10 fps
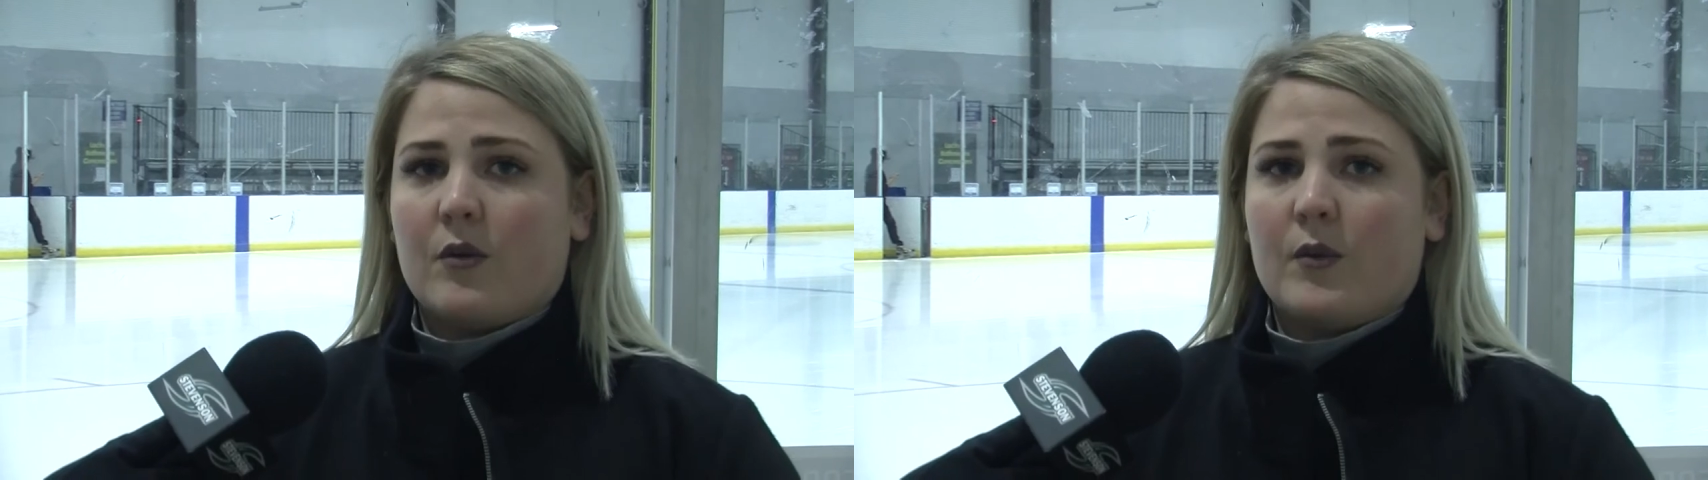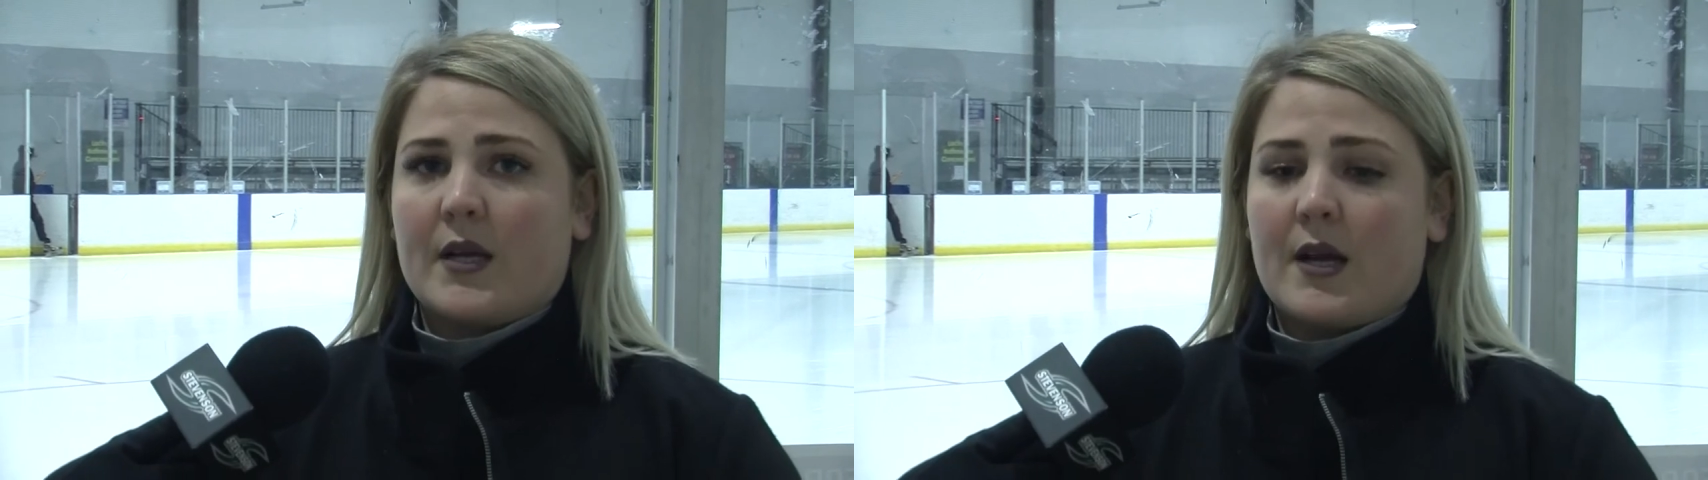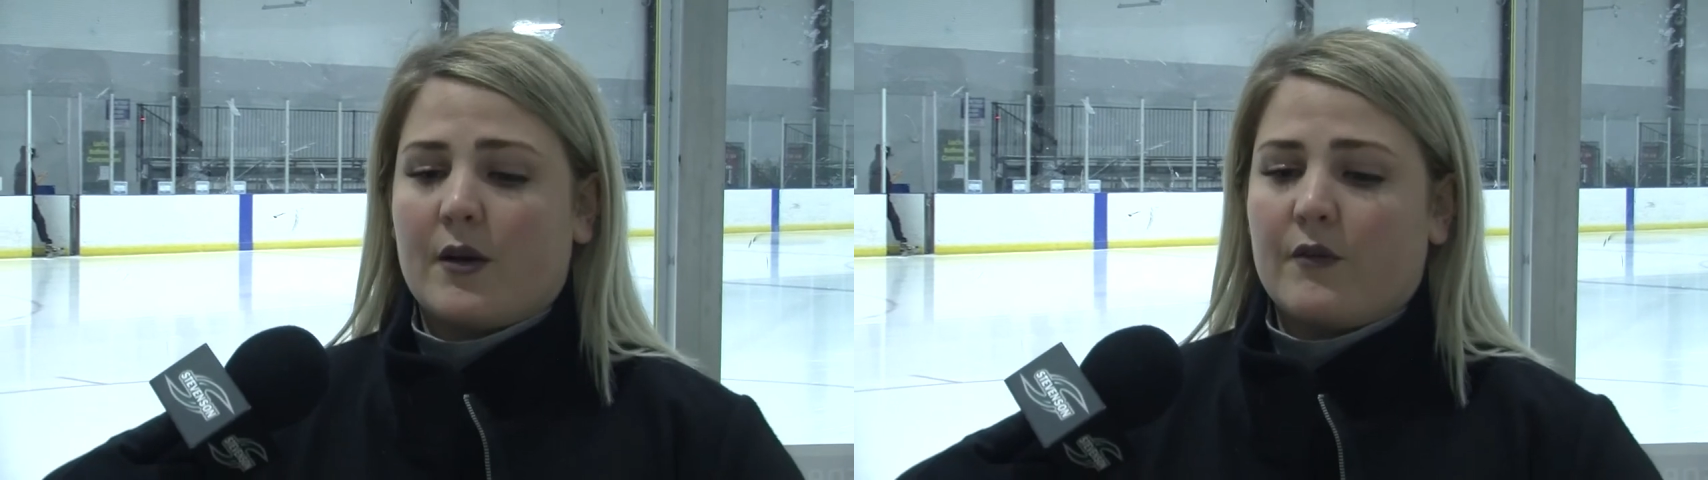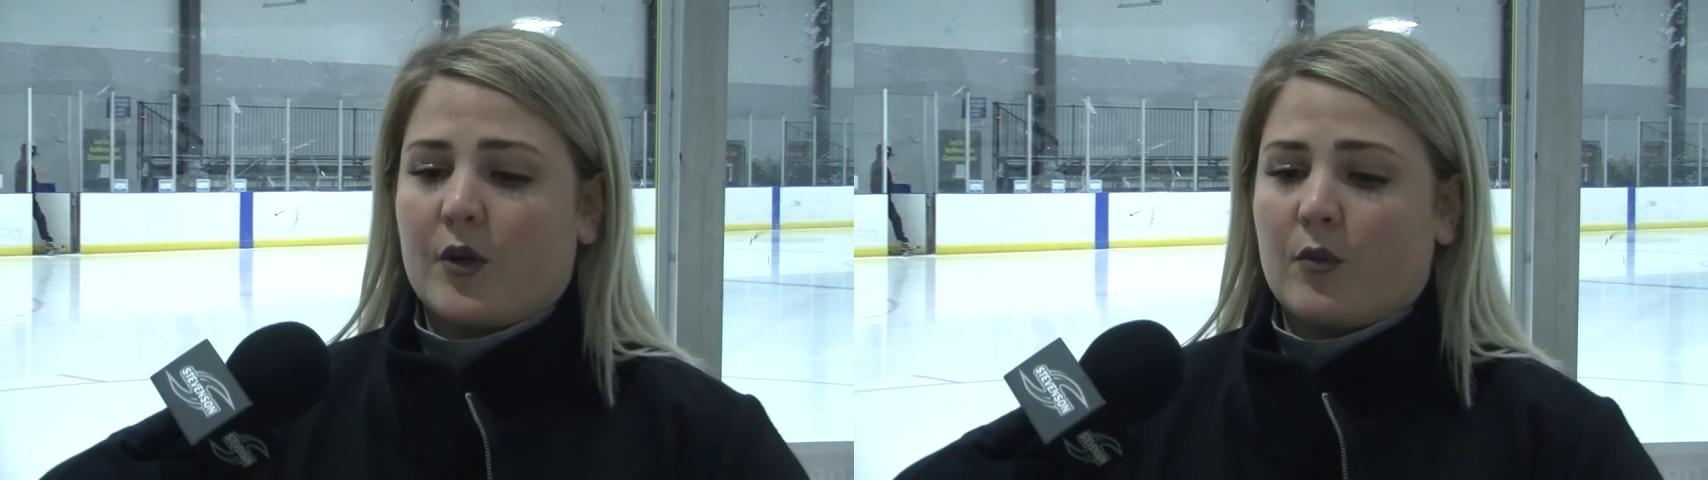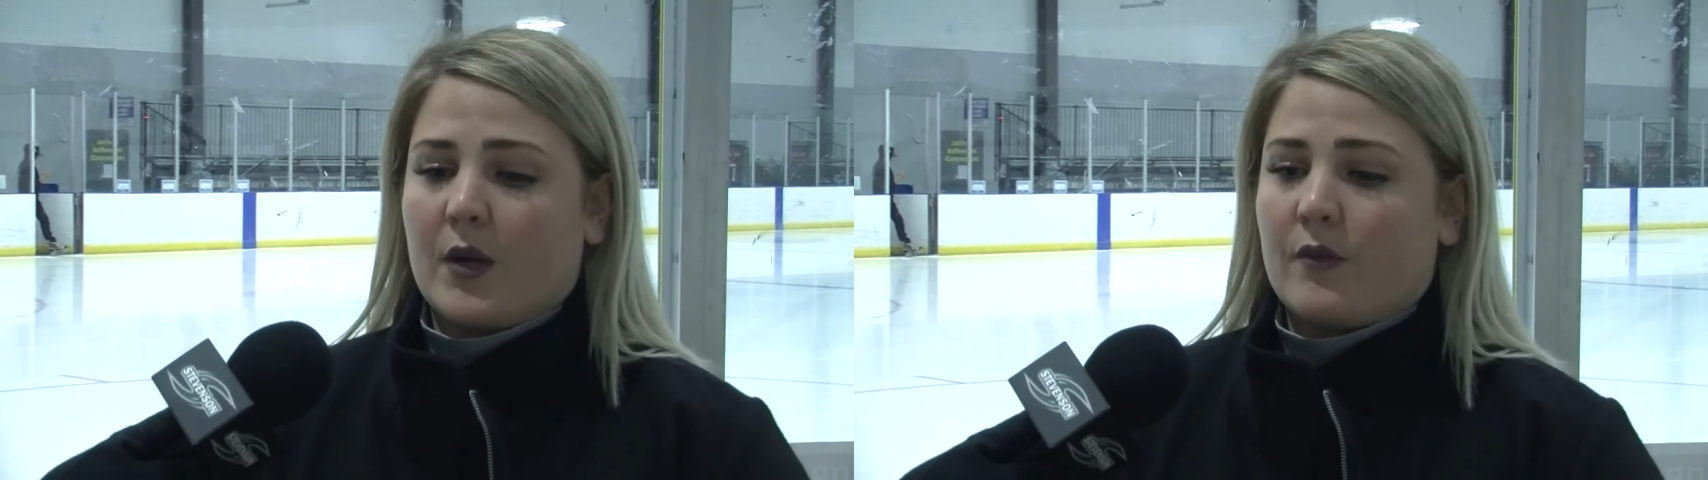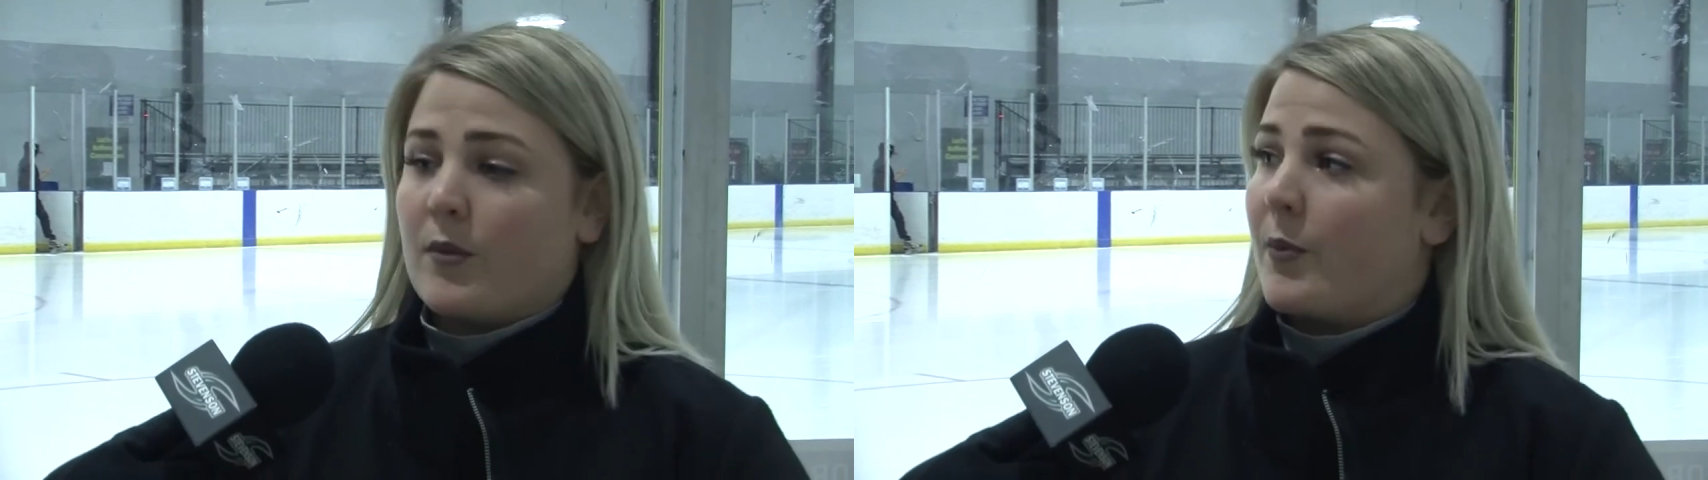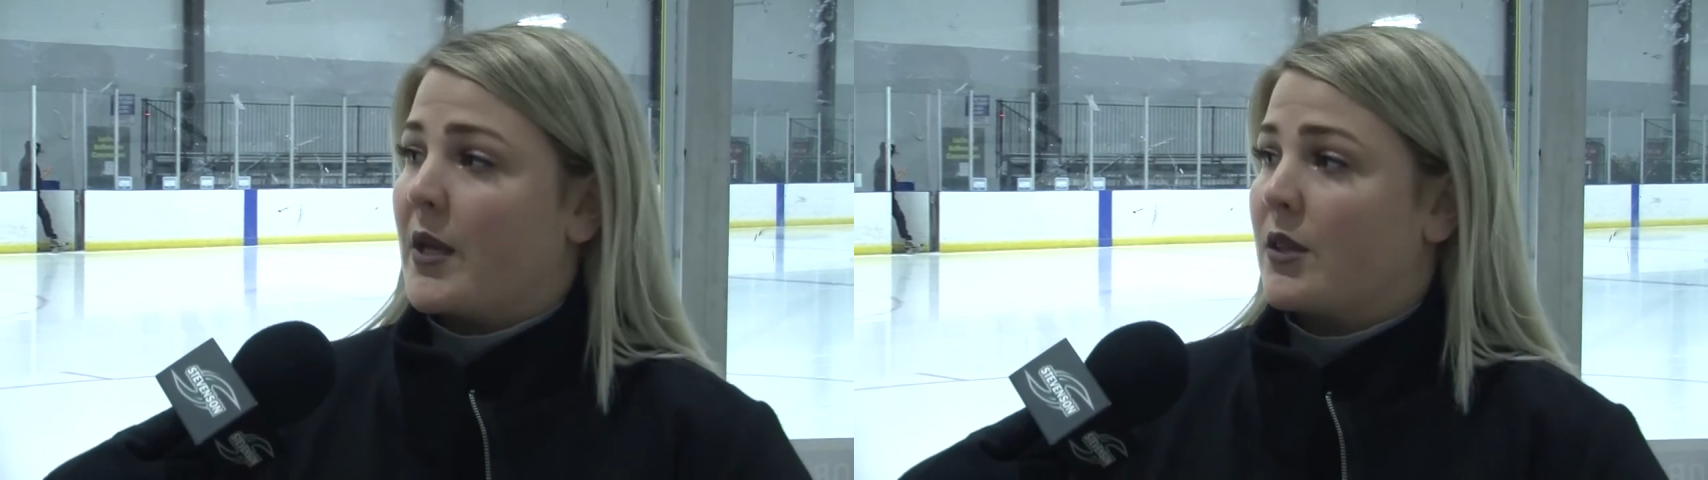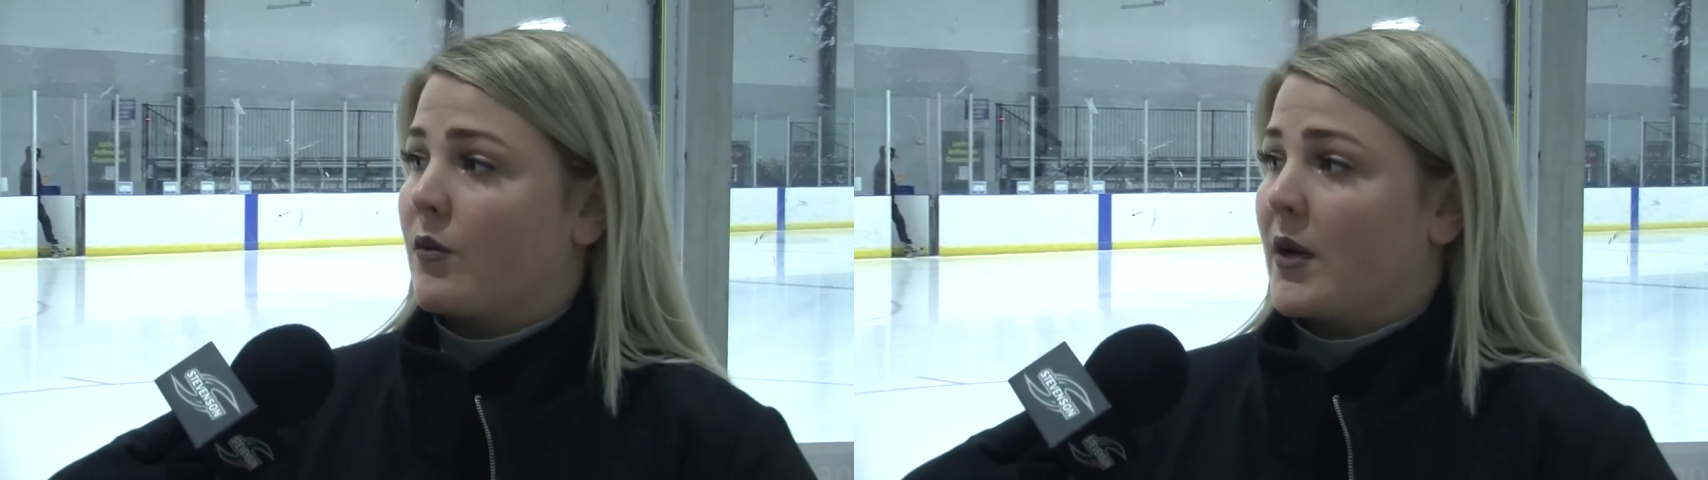we kind of veered away from the
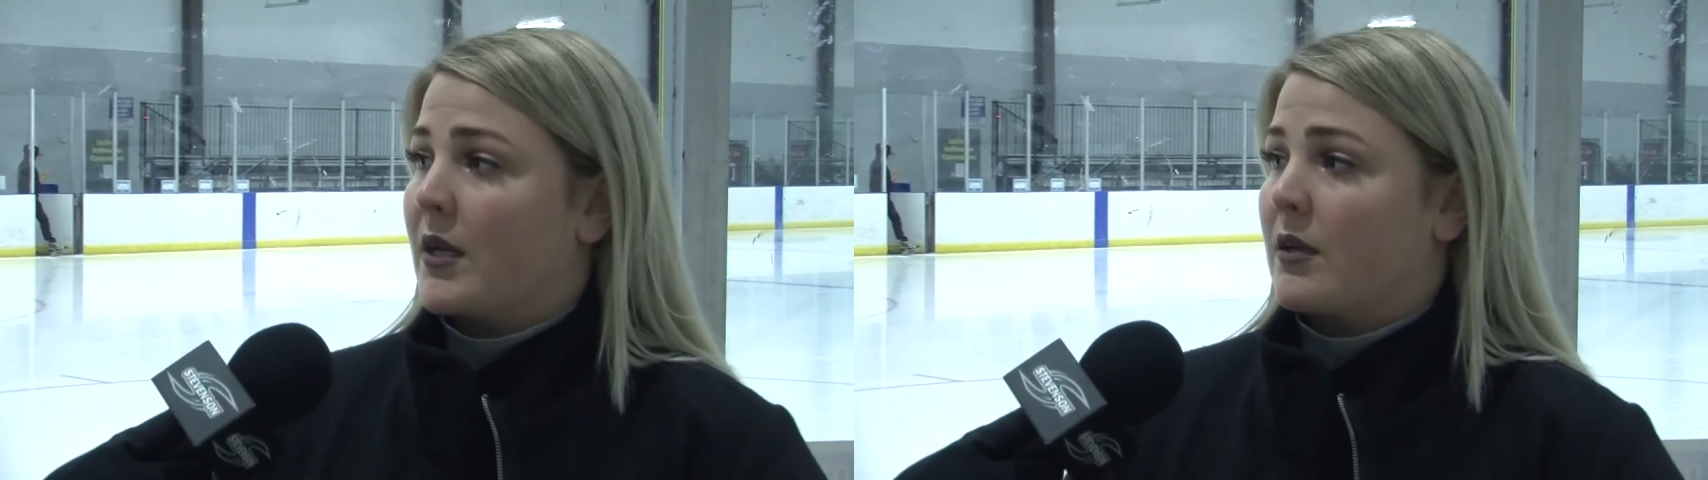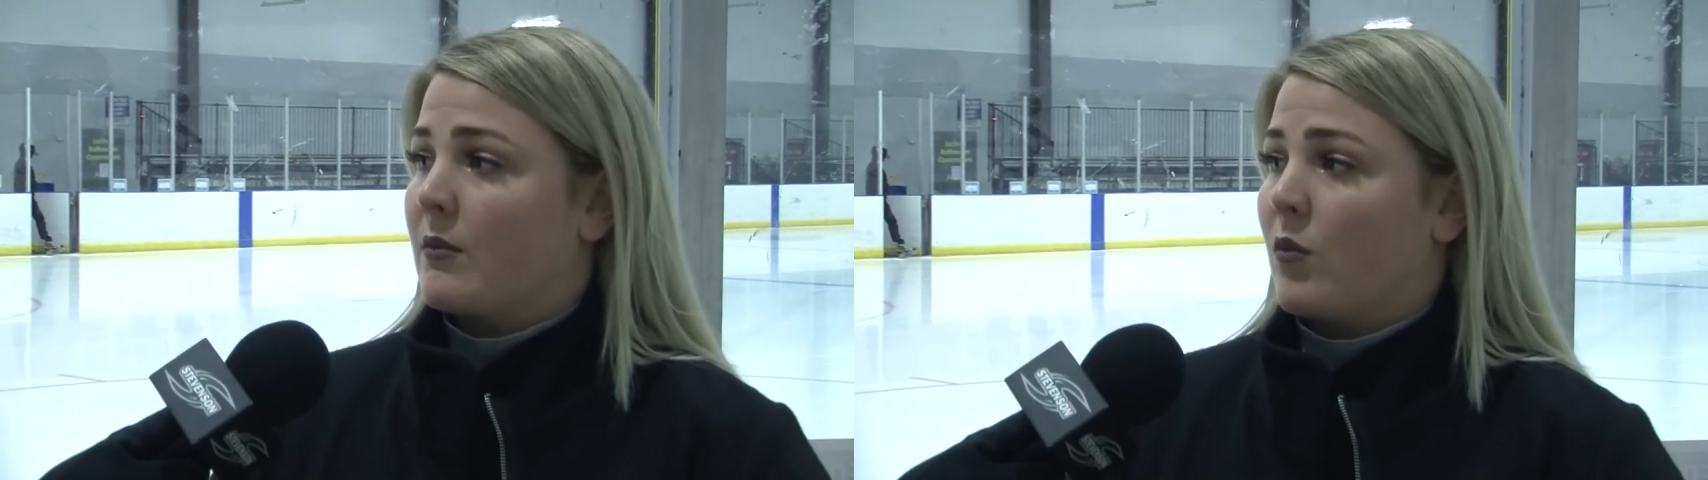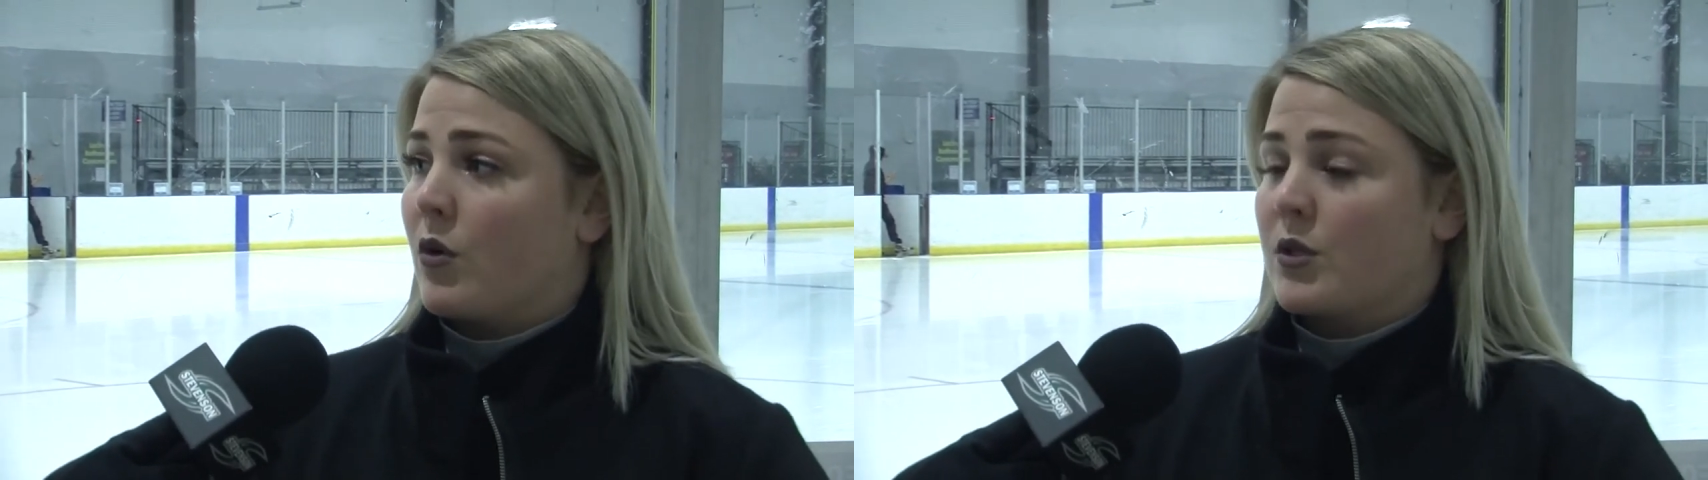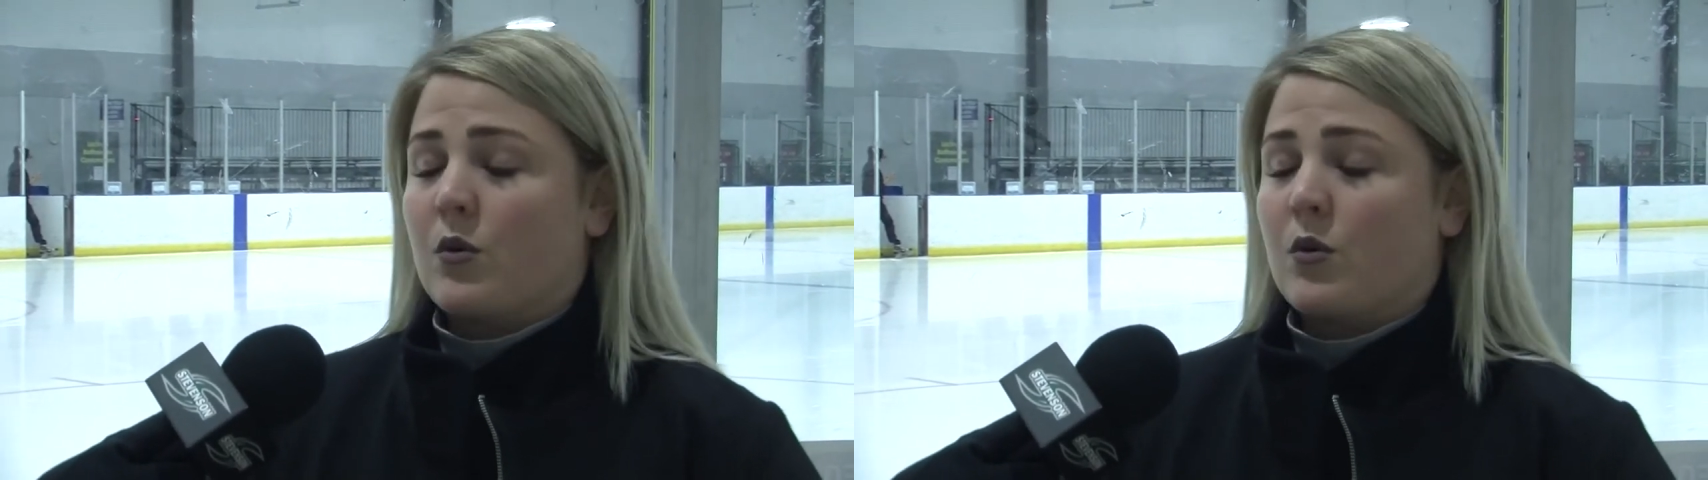pink the rink and more